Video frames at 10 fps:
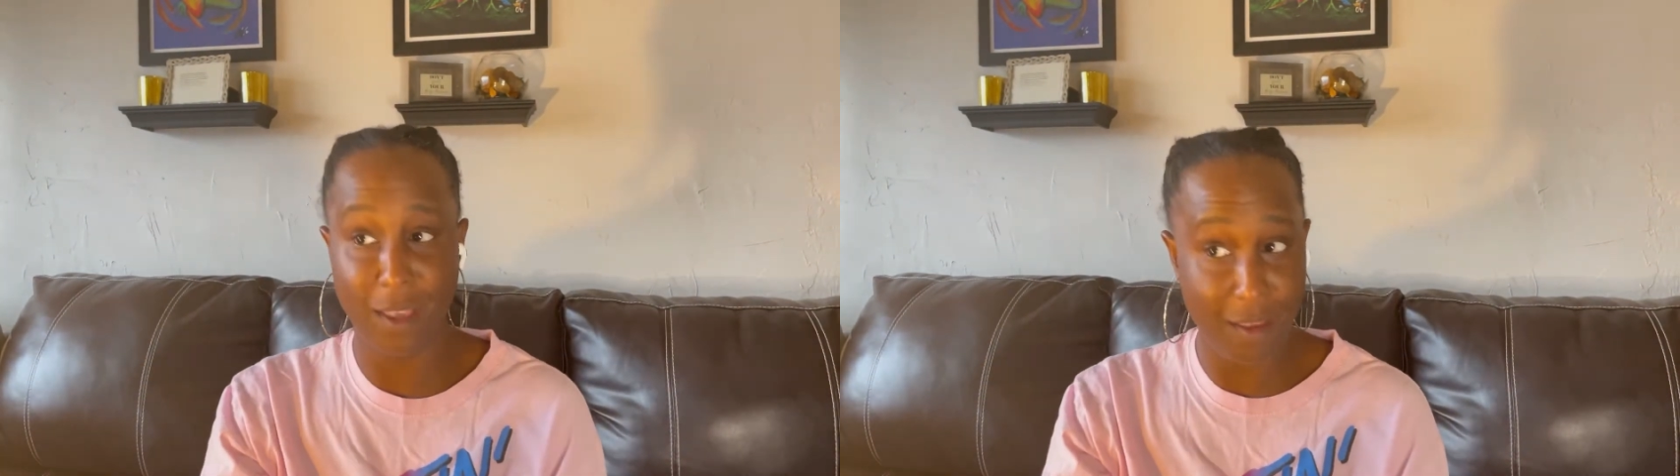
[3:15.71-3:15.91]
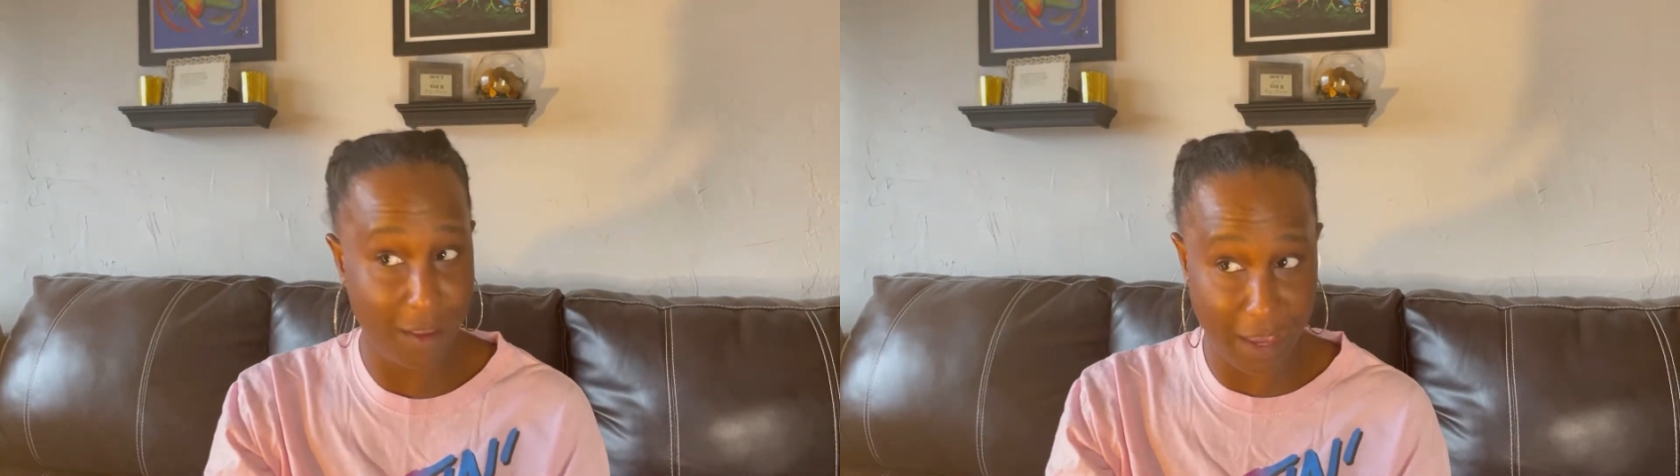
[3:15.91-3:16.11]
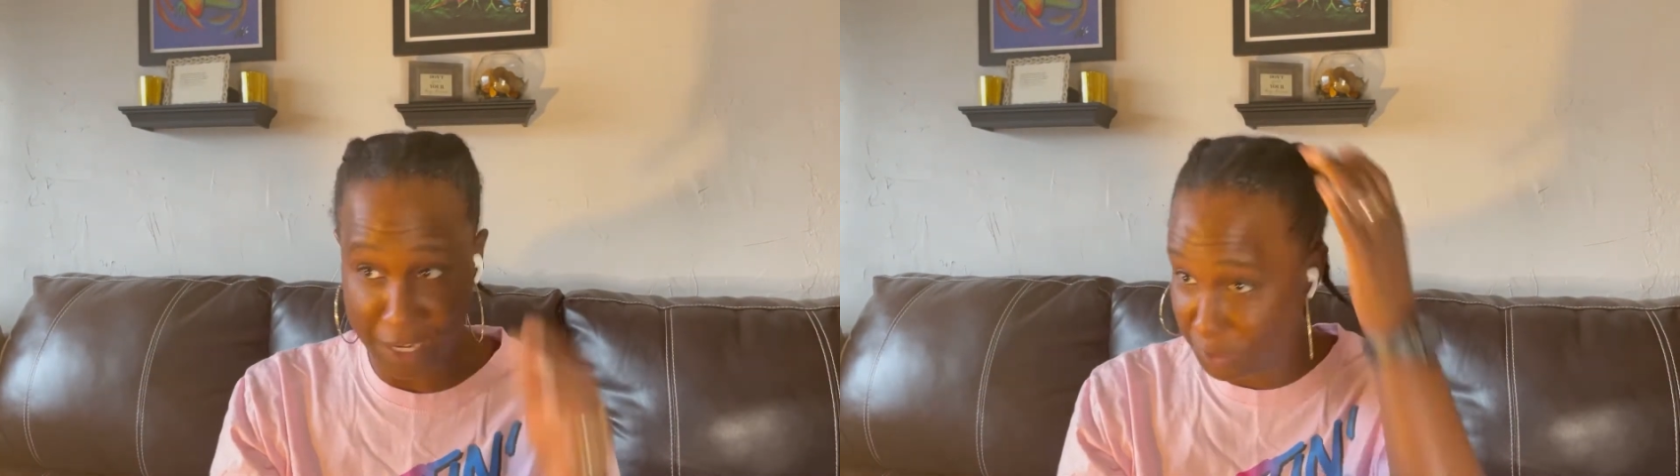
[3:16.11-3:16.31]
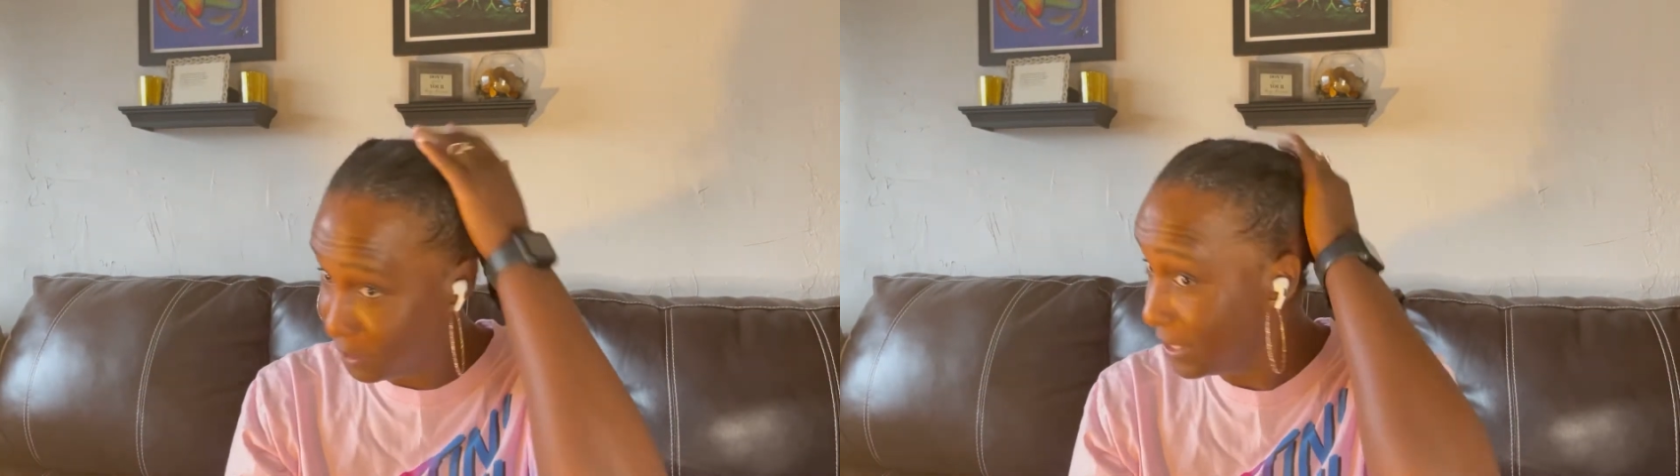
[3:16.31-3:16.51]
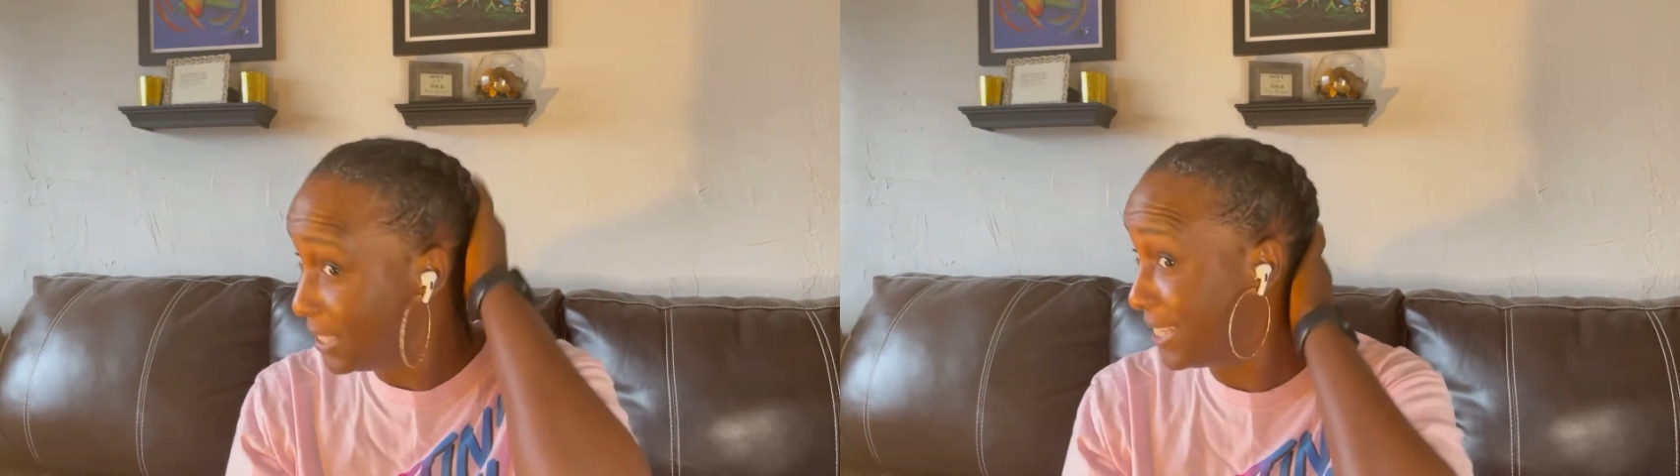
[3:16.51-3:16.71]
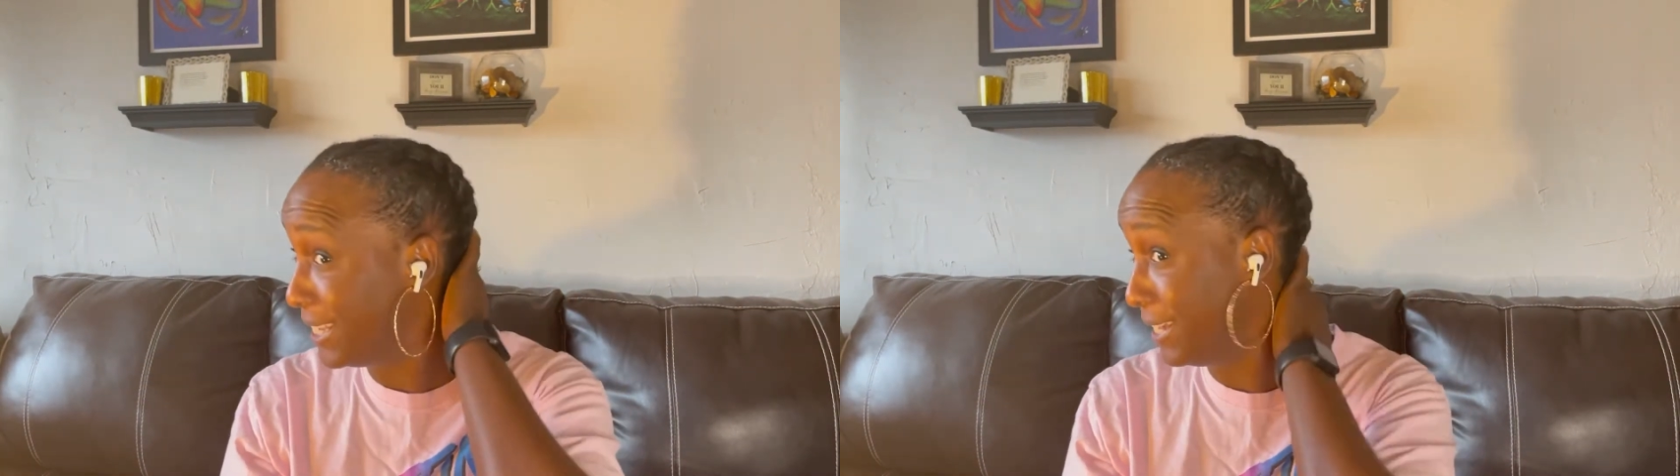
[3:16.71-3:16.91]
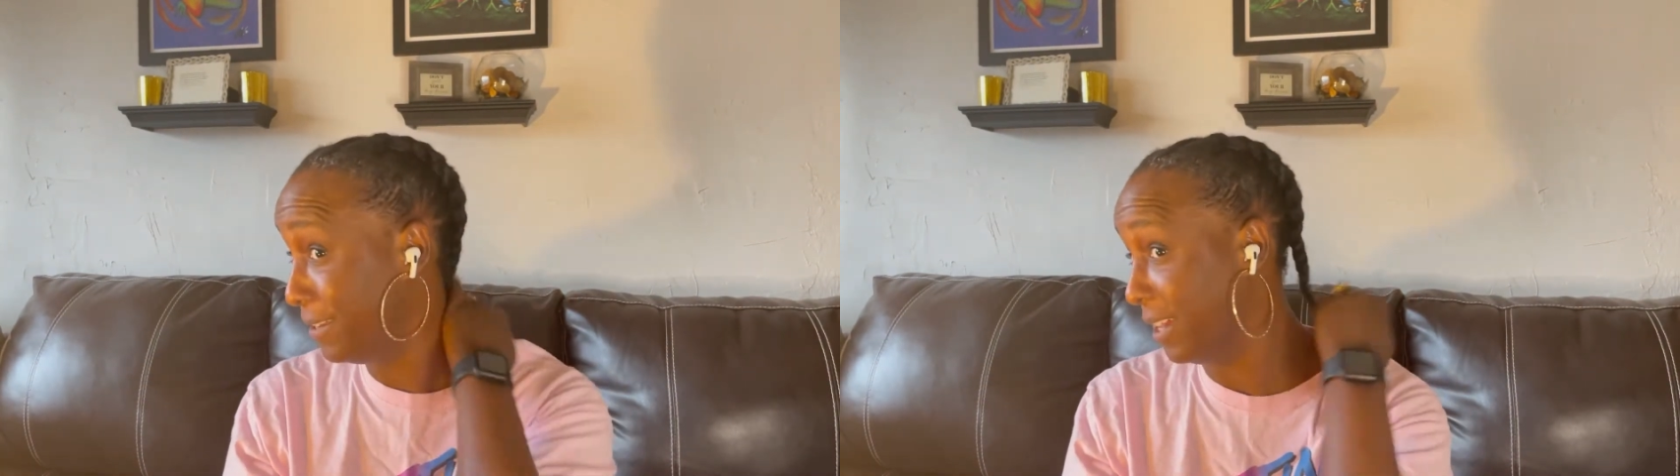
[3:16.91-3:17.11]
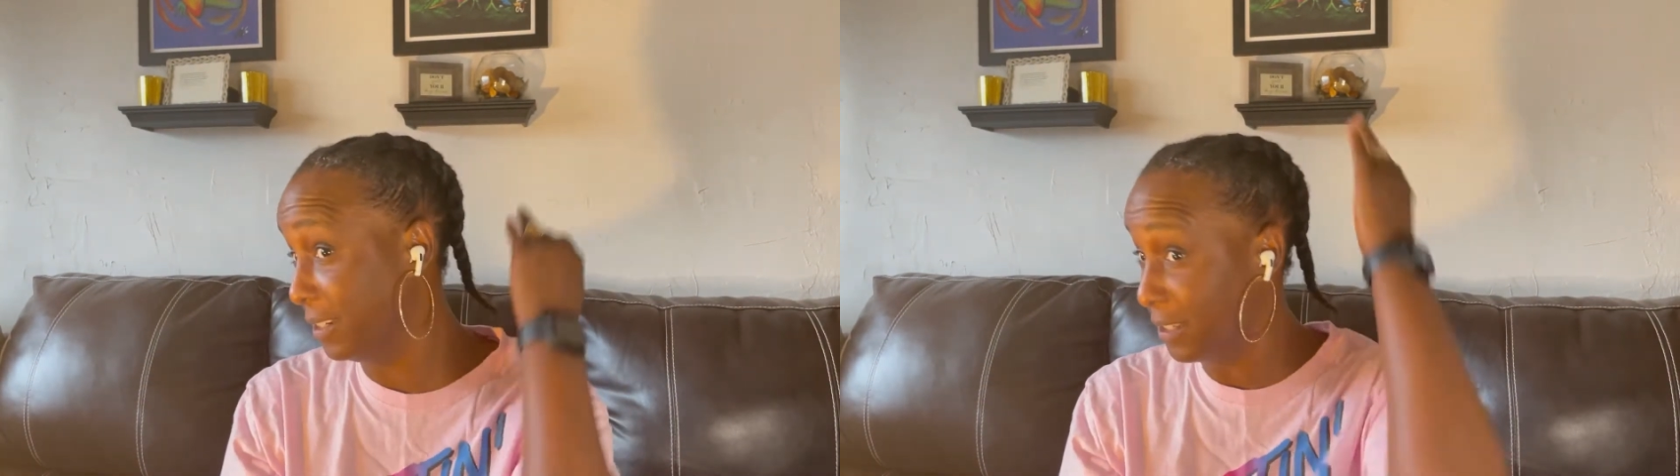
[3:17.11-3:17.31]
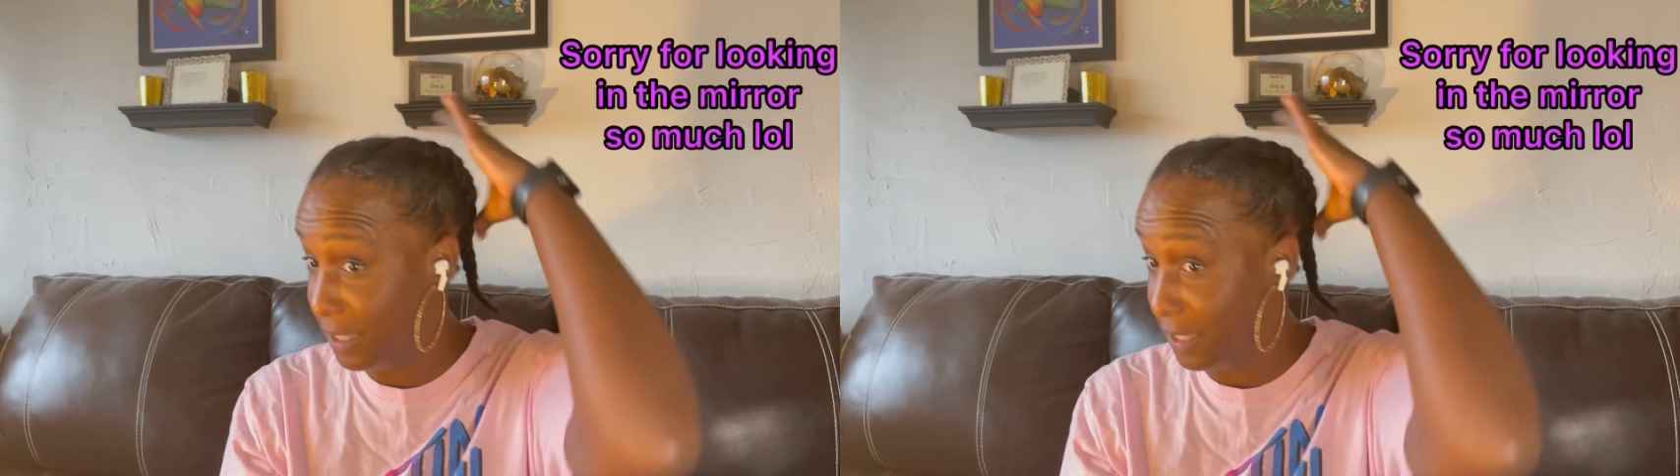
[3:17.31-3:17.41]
as you can see, I just did